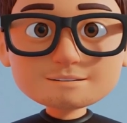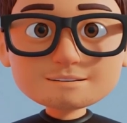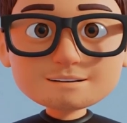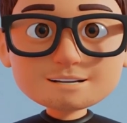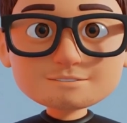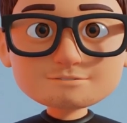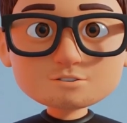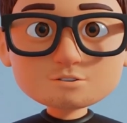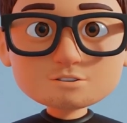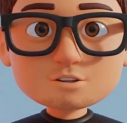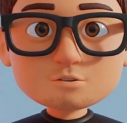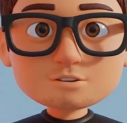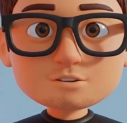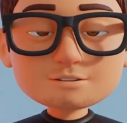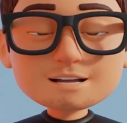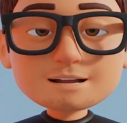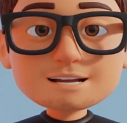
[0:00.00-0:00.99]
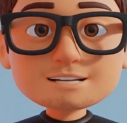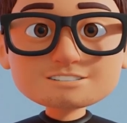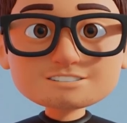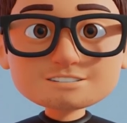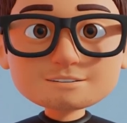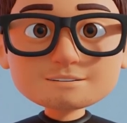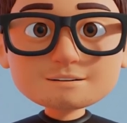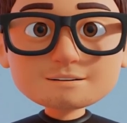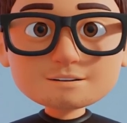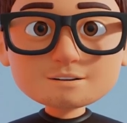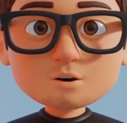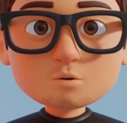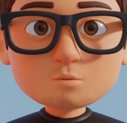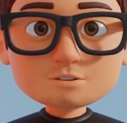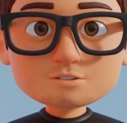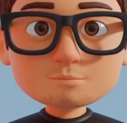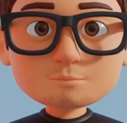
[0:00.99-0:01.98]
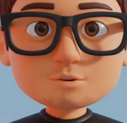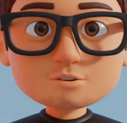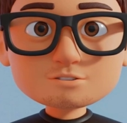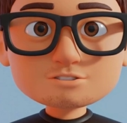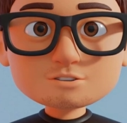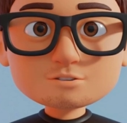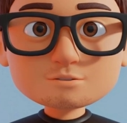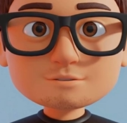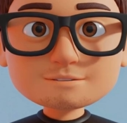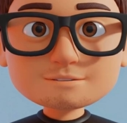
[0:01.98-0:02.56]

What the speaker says: If you're new to Linux, go with Ubuntu.